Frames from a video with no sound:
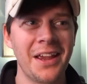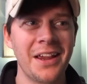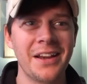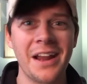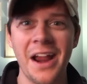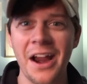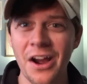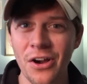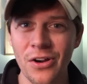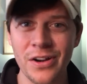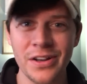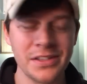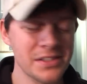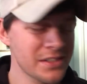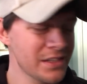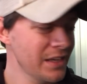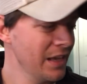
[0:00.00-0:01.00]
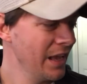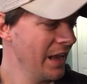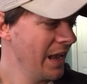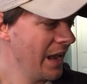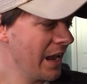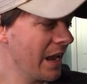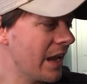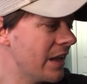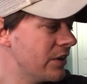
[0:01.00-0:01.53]
and herons,
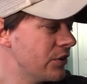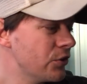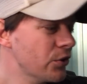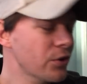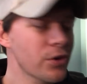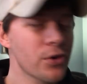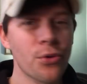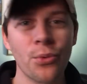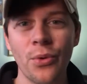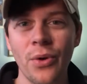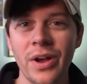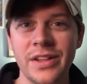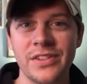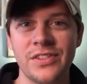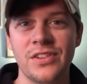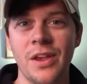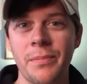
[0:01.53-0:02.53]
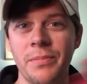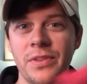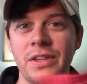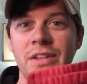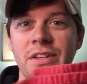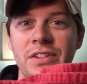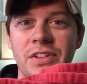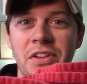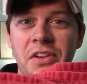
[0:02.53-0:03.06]
and you're gonna want
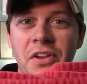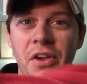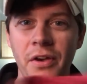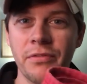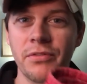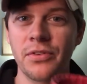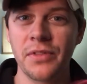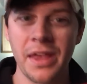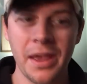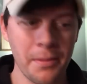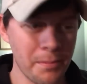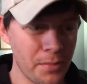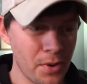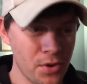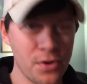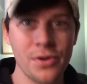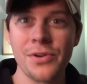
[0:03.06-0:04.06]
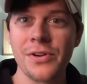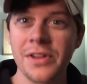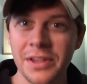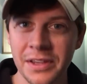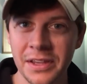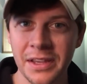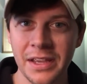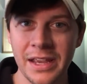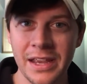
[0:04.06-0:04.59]
something to cover that bird
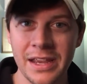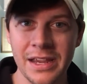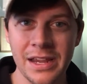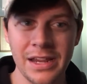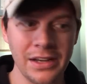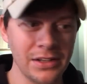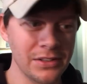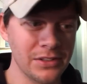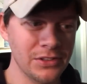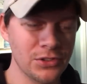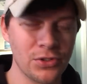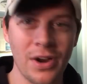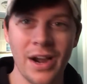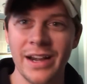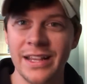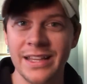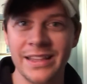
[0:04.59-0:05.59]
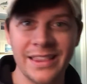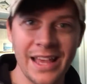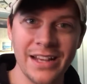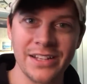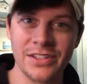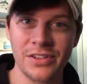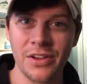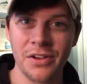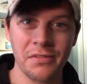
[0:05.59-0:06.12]
and try to get
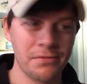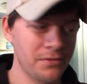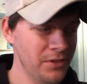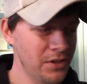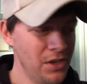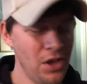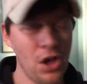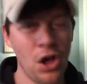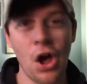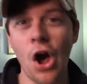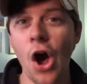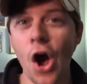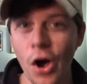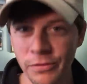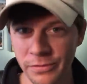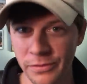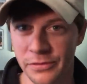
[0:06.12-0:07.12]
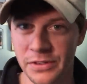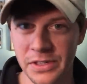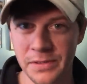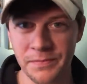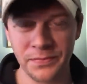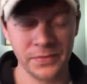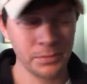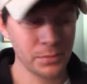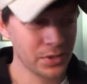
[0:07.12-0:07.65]
that stuff off of it
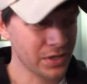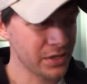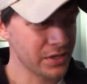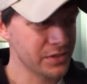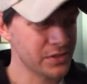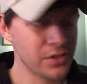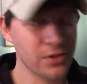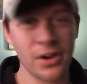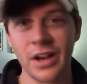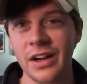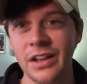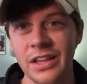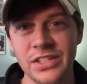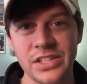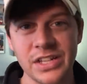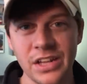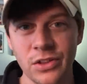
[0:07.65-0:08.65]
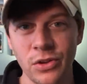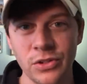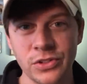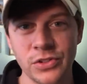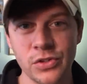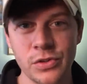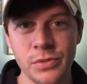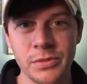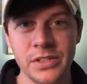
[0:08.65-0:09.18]
because they're not gonna let you get close
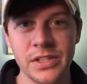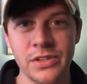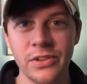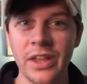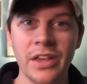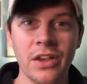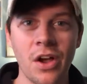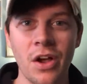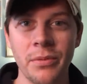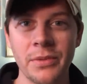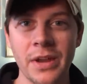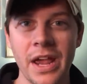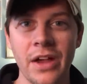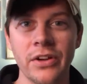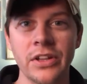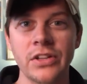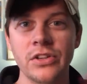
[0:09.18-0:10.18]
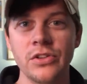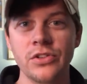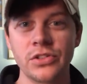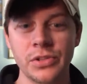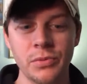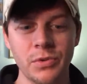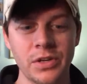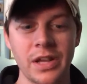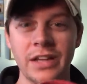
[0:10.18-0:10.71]
to them until they calm down. And
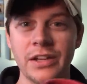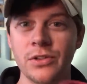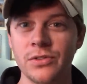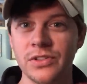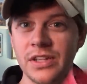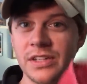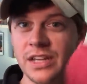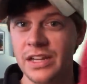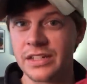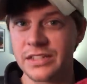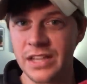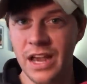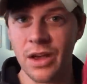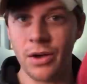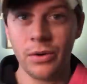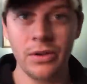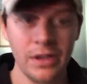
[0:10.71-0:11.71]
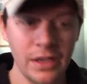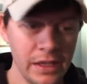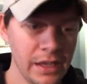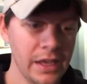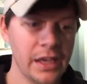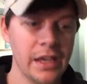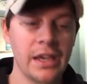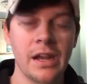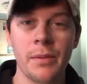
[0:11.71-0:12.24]
usually, what I do is I take a towel
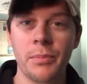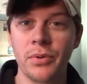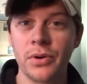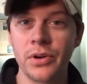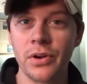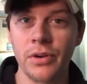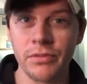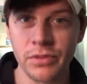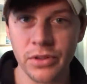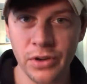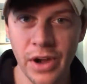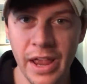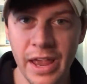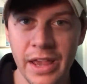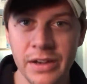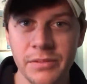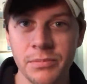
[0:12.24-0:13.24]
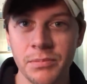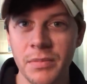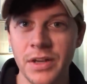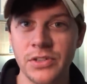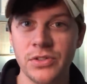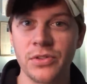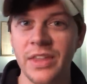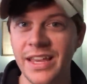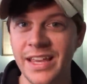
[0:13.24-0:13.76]
and I put it over their head,
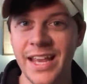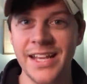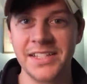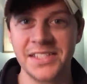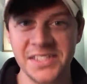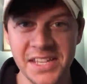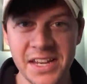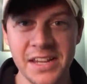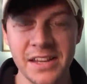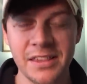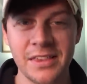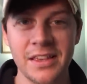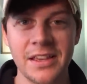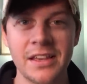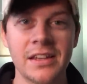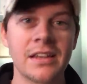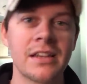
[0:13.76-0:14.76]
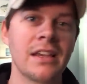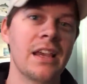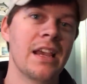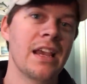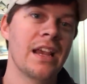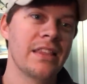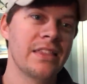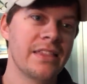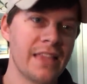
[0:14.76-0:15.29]
make sure they can't see anything.
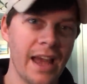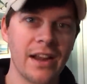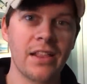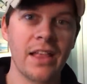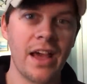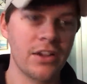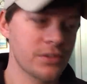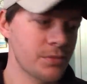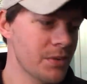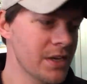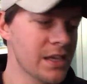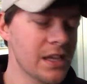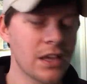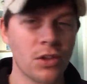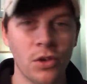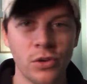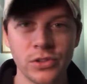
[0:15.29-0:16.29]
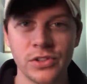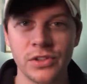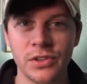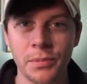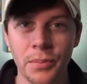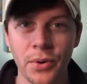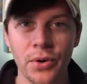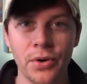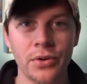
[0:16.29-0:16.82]
That allows me to get close to
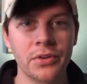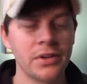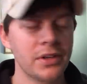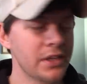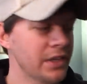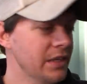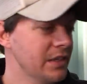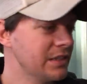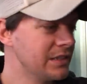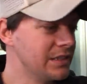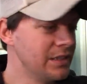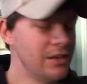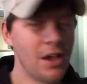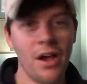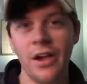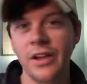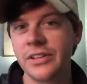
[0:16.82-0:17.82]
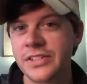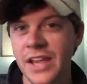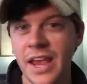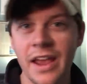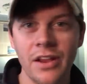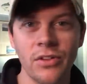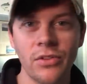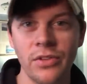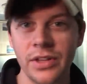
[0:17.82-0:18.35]
the bird,
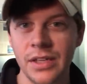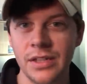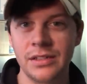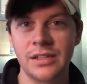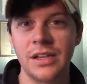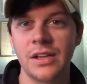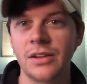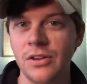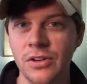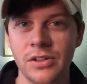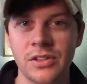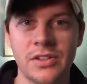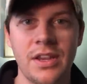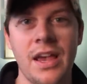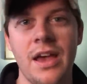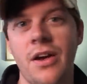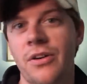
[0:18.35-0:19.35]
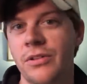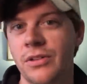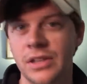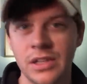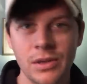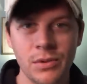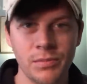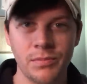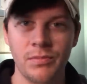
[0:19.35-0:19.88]
untangle it, get hooks out,
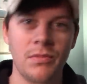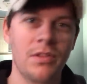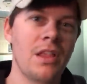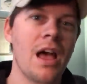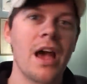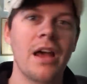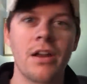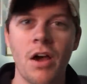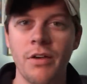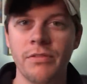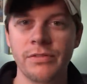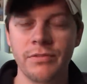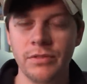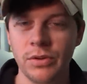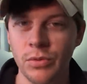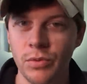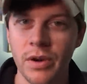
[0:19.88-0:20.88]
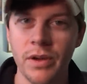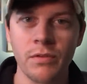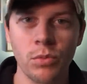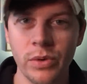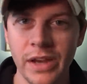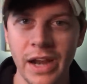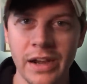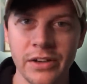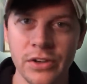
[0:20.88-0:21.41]
get line off of it, whatever
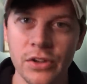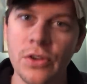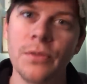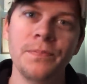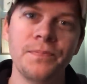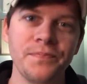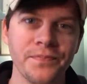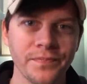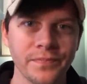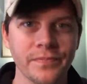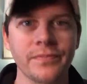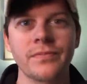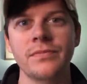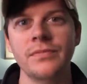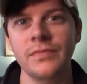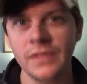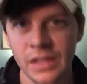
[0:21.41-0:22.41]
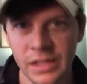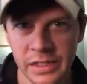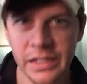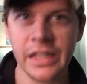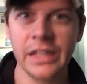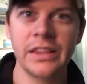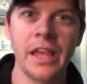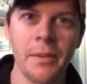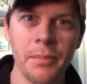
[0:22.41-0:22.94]
we got to do to
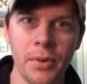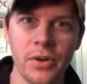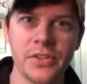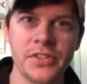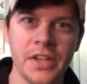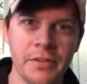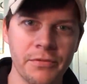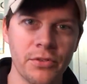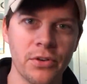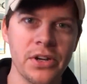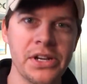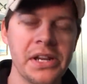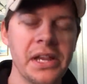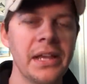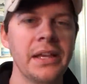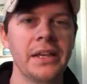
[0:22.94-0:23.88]
get that bird set free.